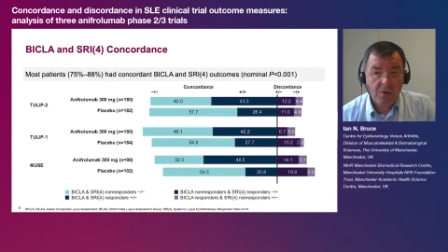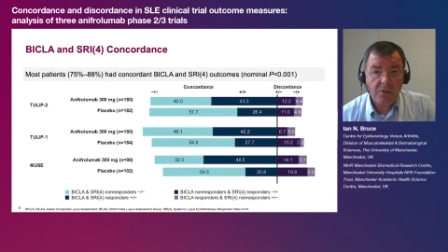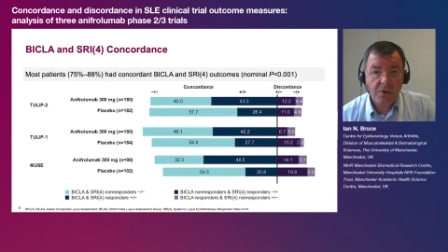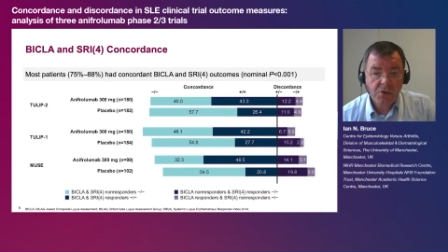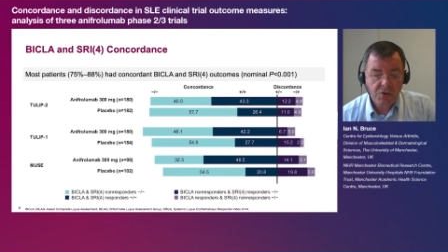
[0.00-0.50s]

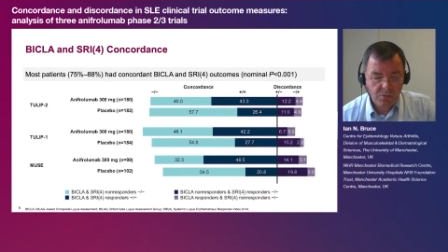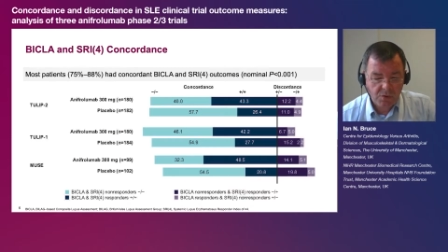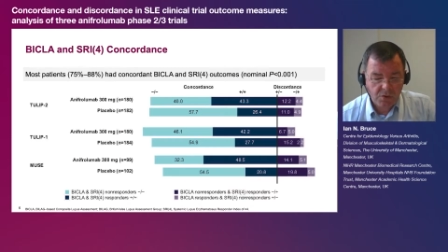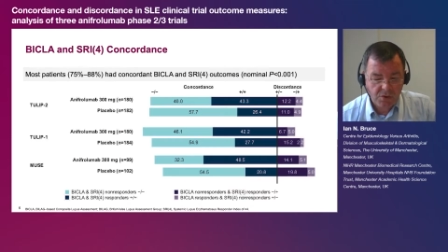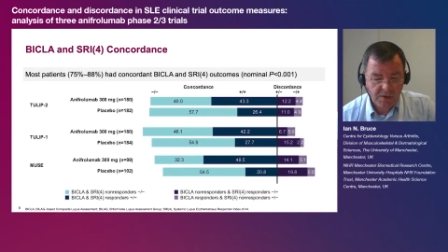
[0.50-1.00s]
thus
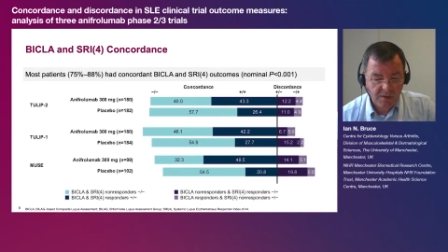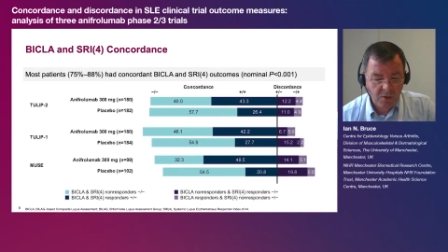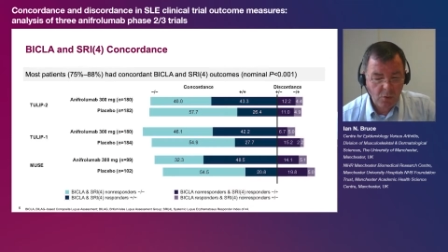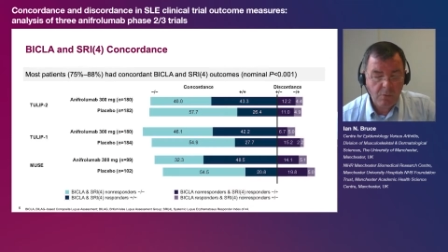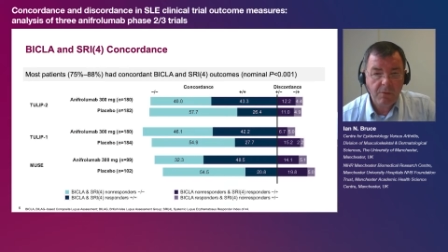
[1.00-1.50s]
reducing the
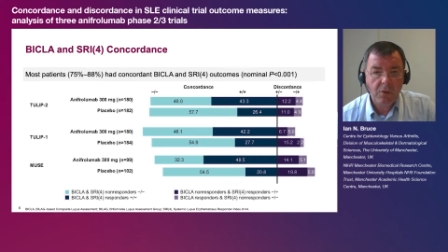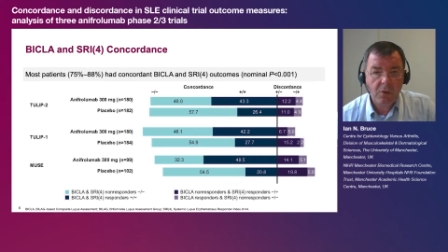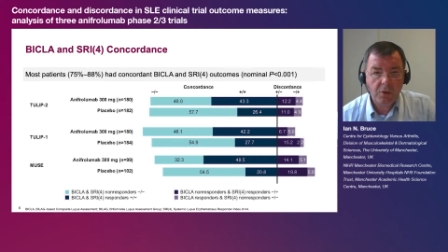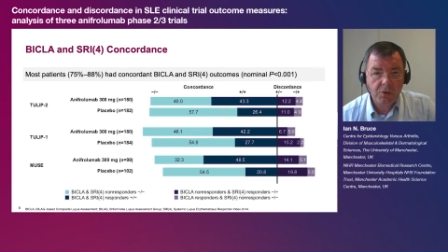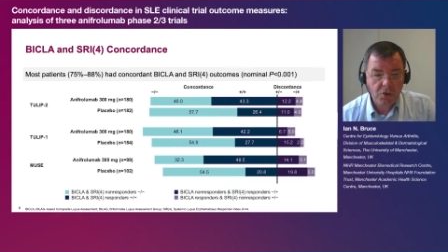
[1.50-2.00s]

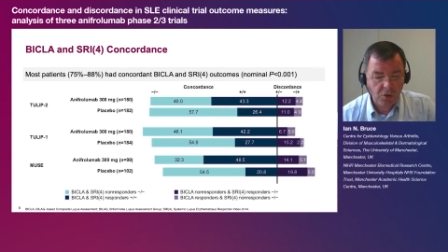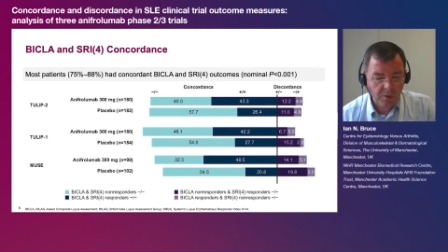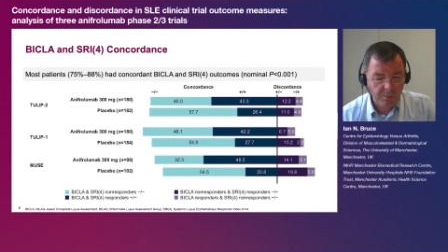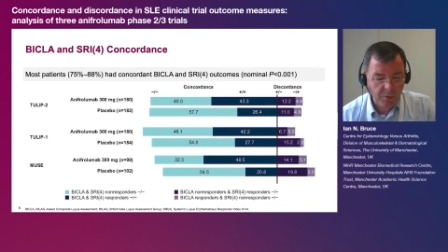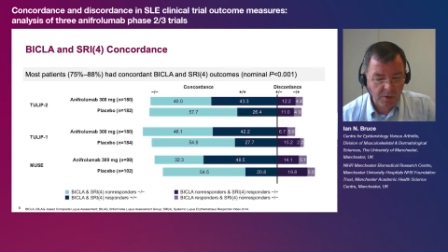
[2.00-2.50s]
overall
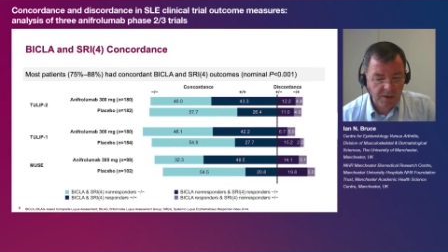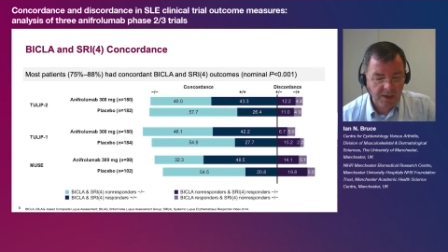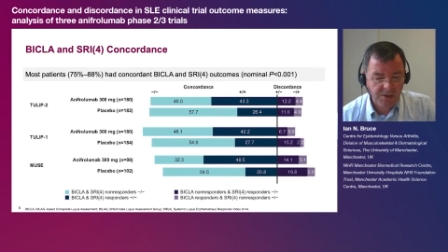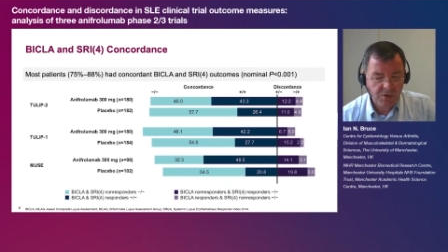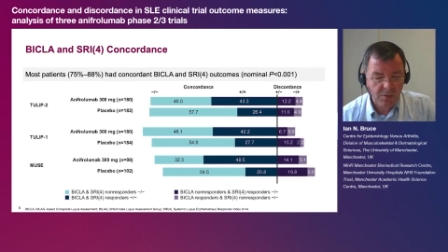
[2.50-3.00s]
TULIP-1
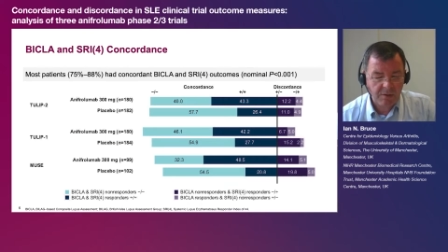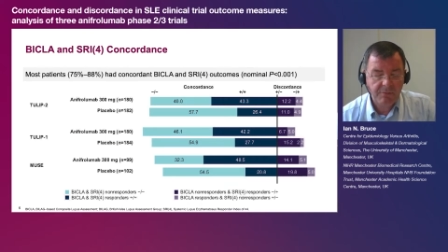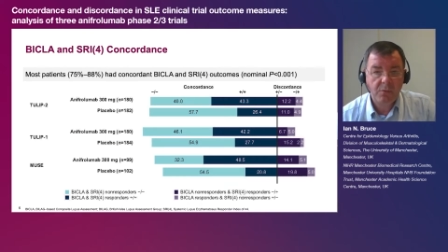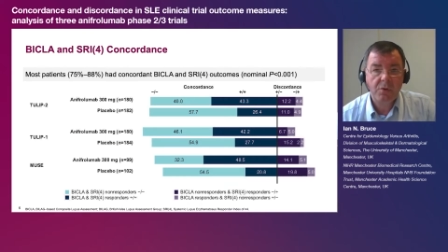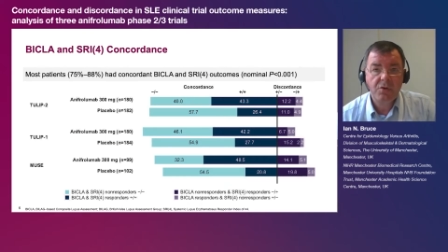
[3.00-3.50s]

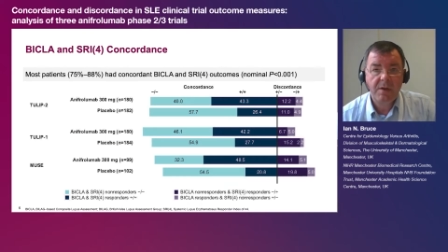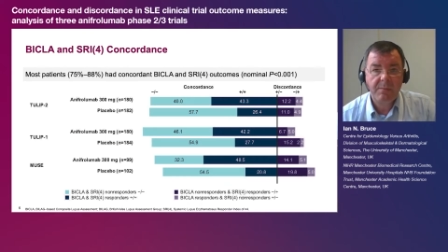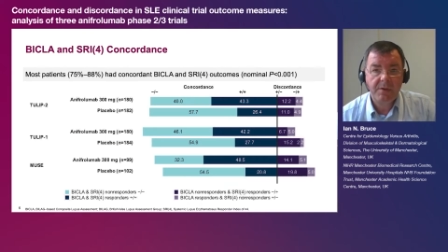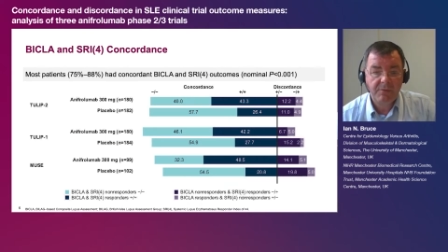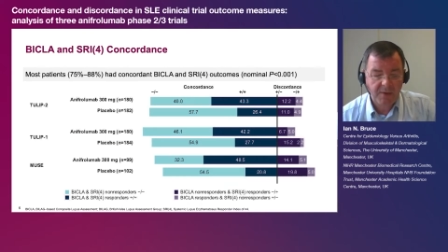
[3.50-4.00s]
SRI4
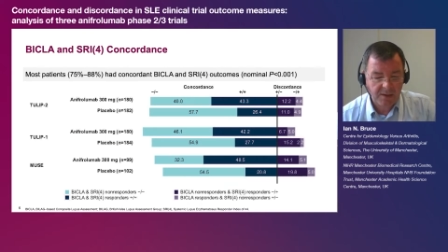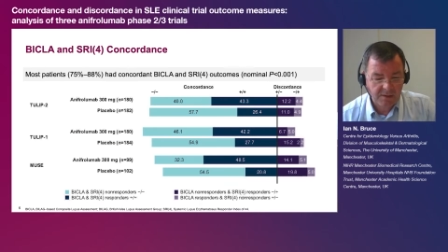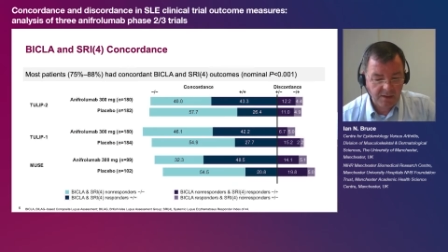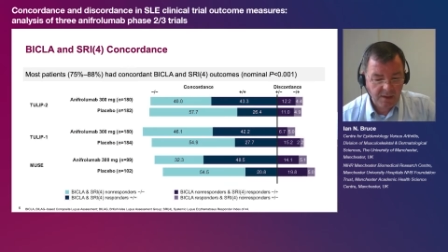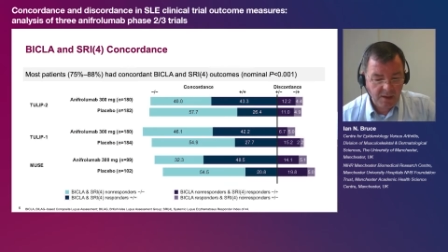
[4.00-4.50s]
treatment effect
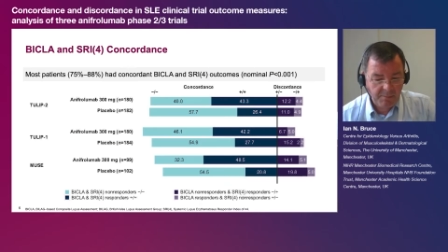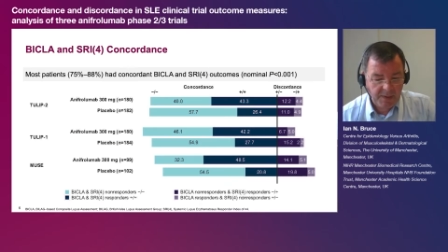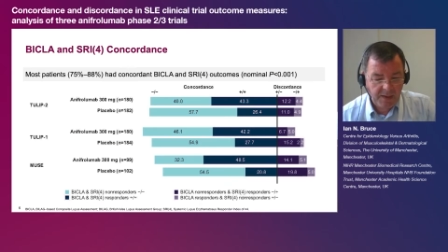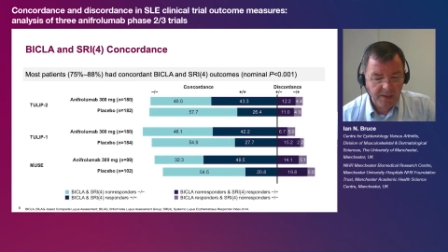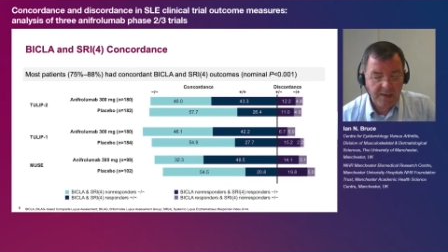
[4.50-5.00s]

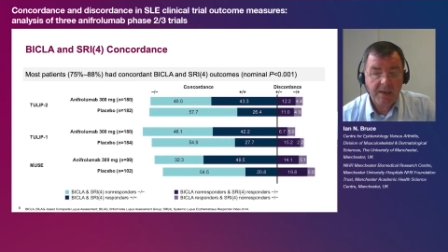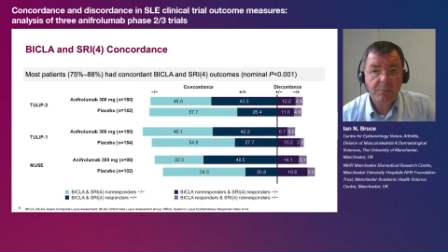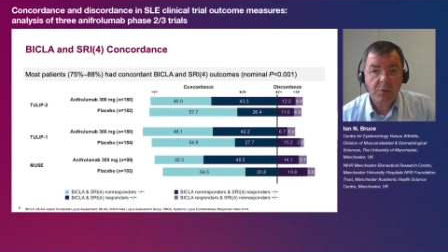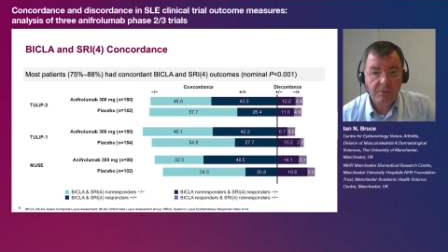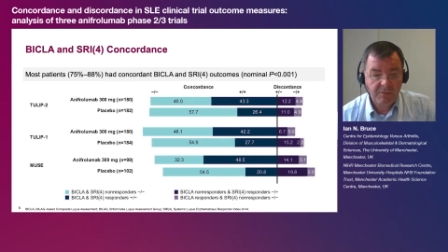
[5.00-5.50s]
by
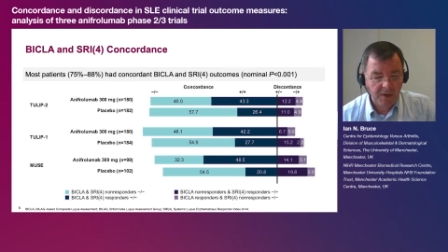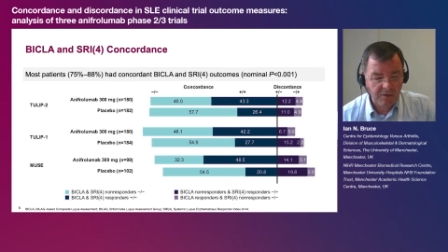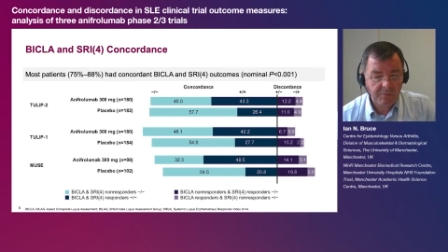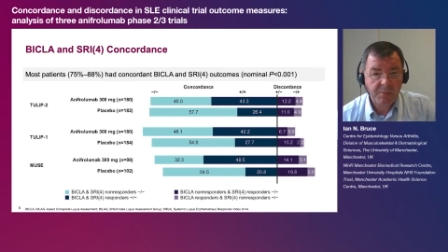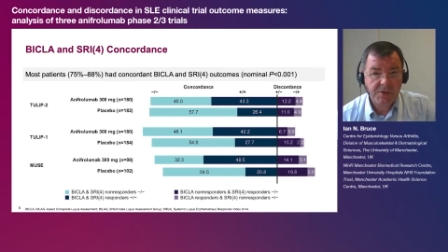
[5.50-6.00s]

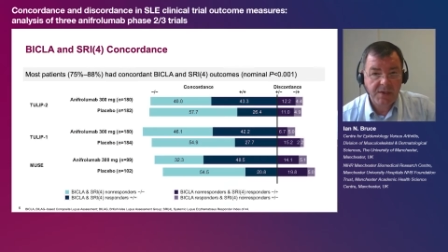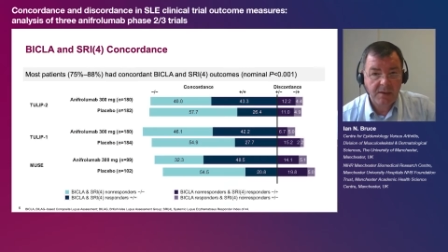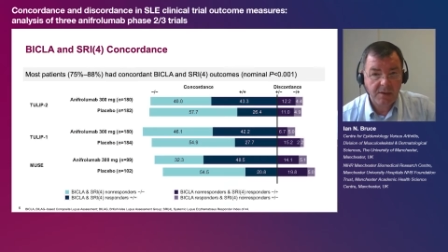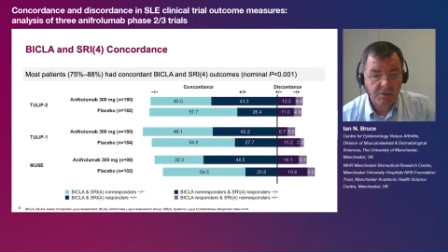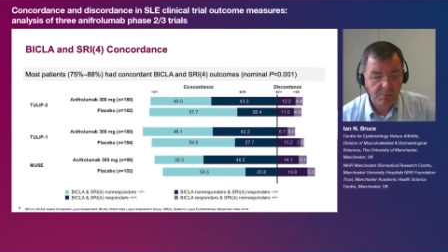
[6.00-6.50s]
8.5
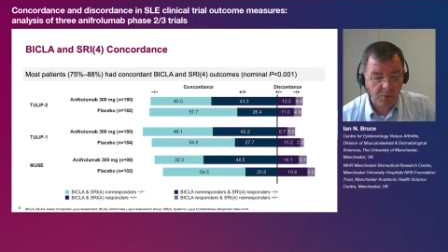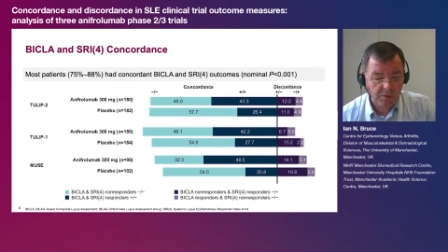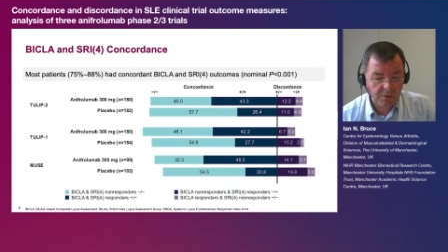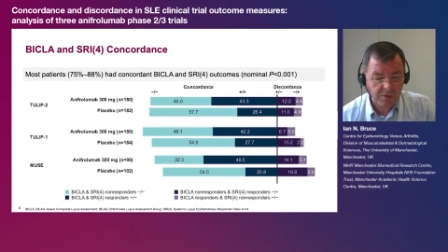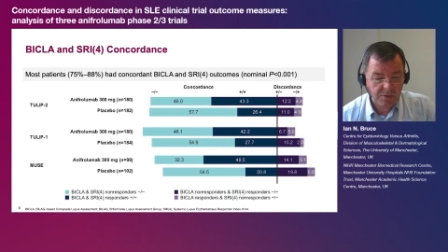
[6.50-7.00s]
percentage
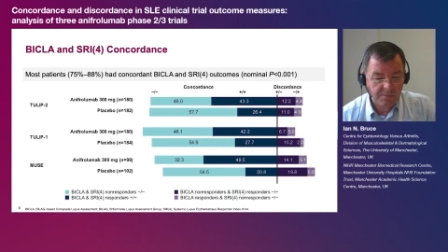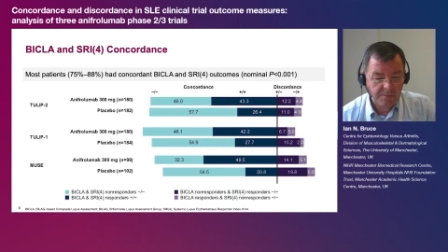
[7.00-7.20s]
points.